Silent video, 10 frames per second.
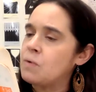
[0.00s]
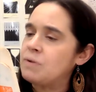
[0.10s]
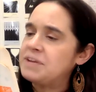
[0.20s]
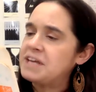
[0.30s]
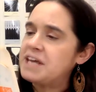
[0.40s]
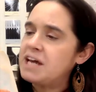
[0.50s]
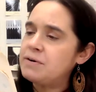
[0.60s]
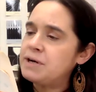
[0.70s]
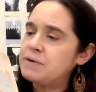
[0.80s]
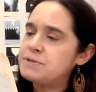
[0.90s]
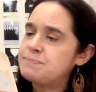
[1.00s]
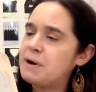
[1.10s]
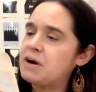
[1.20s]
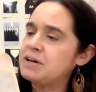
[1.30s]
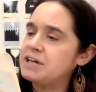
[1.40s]
What they carried was
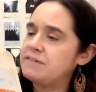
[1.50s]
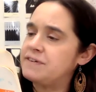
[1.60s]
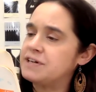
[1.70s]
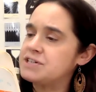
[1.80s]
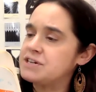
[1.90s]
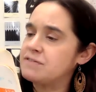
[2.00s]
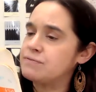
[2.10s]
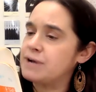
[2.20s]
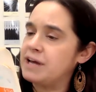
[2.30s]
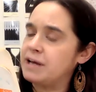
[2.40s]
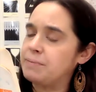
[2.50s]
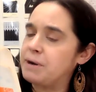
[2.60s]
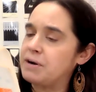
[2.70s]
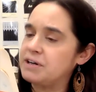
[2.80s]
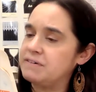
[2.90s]
partly a function of rank,
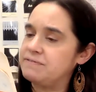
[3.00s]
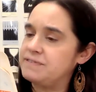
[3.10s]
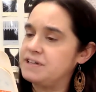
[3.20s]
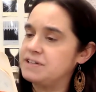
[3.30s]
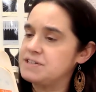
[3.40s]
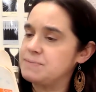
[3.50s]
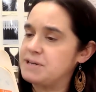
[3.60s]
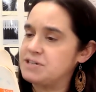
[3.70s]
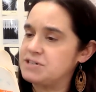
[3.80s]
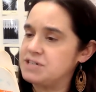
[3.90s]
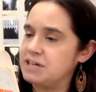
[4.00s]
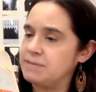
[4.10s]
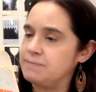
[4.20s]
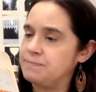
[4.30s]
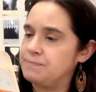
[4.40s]
partly a field
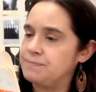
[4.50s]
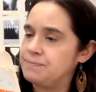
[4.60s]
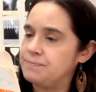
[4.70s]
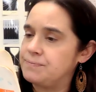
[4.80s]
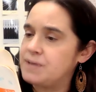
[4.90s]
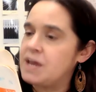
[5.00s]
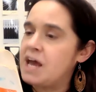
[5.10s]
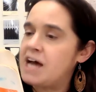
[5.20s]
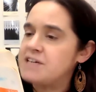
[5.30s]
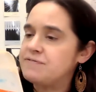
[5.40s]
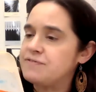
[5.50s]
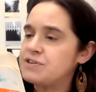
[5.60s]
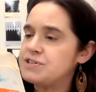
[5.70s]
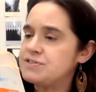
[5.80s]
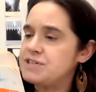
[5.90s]
specialty. As a
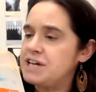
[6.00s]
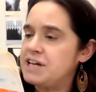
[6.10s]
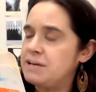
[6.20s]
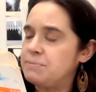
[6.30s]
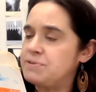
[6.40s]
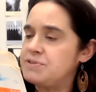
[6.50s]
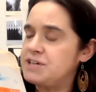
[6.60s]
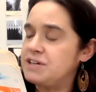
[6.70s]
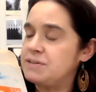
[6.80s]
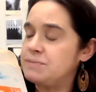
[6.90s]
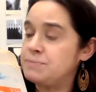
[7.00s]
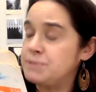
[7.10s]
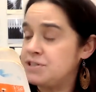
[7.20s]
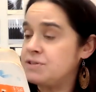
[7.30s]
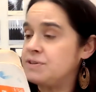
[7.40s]
first lieutenant and platoon,
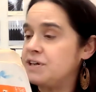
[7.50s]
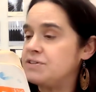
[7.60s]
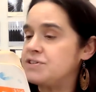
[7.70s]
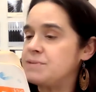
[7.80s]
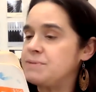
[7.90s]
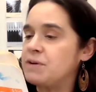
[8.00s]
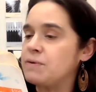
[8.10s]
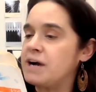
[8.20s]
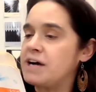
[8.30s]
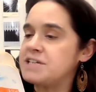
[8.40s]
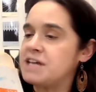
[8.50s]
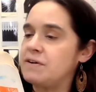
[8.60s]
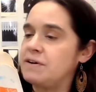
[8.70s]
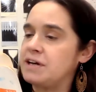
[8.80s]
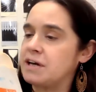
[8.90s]
platoon leader, Jimmy Cross
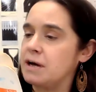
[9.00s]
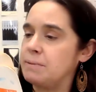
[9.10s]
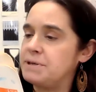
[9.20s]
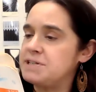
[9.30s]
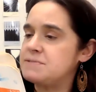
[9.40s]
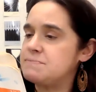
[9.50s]
carried a compass,